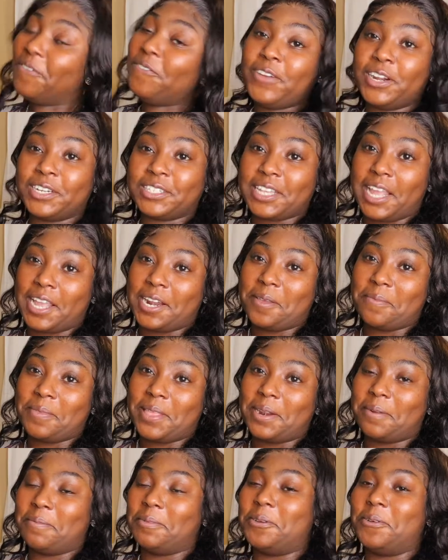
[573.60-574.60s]
first item
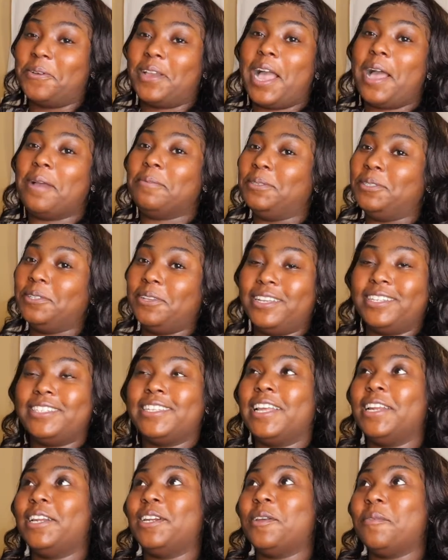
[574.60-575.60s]
that I'm doing, I'm so
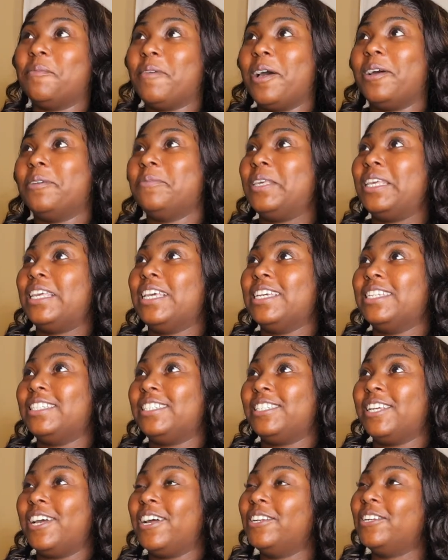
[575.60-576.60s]
excited about,
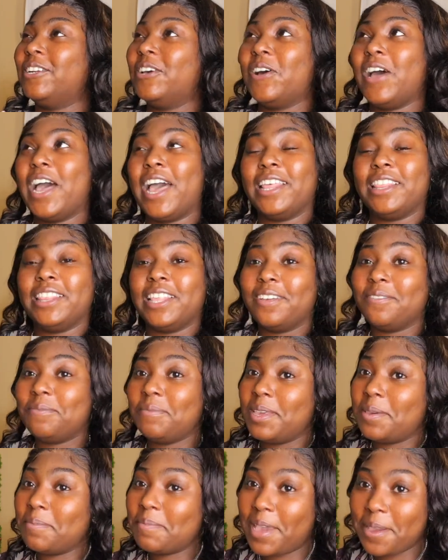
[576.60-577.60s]
because y'all know I love
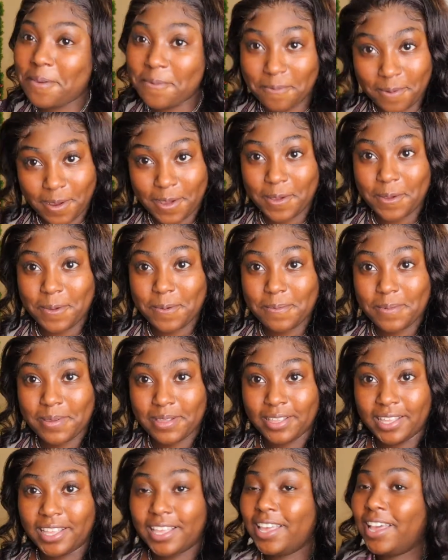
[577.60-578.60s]
me in my robe.
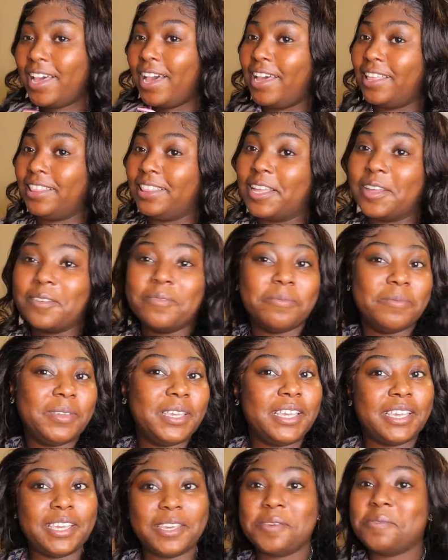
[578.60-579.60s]
I love
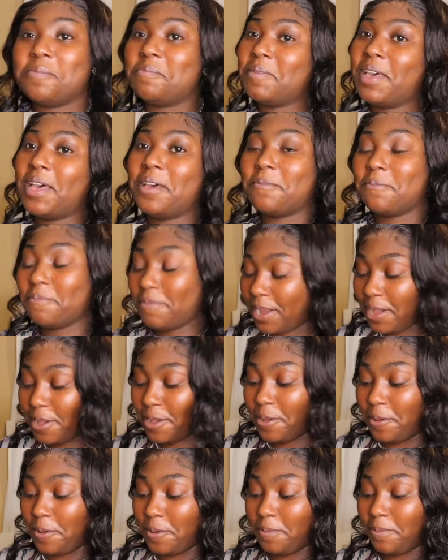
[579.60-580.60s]
me in my
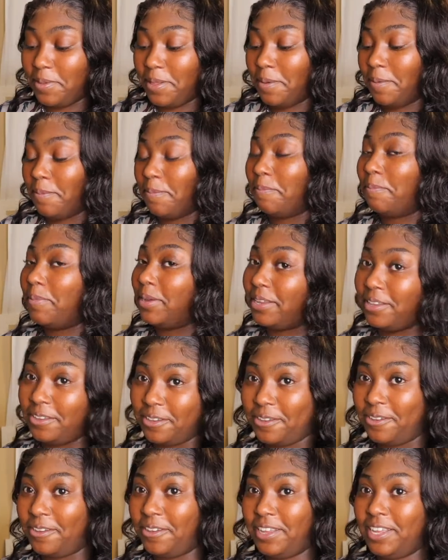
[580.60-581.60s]
robe. But
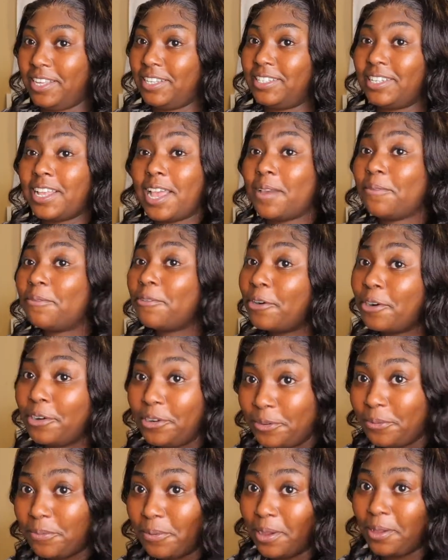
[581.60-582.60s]
y'all, it's time for a
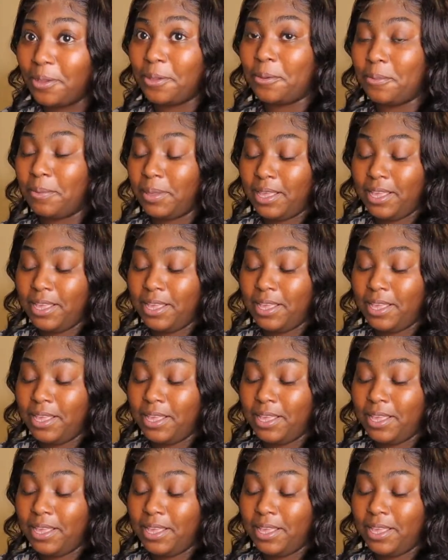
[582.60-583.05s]
new robe.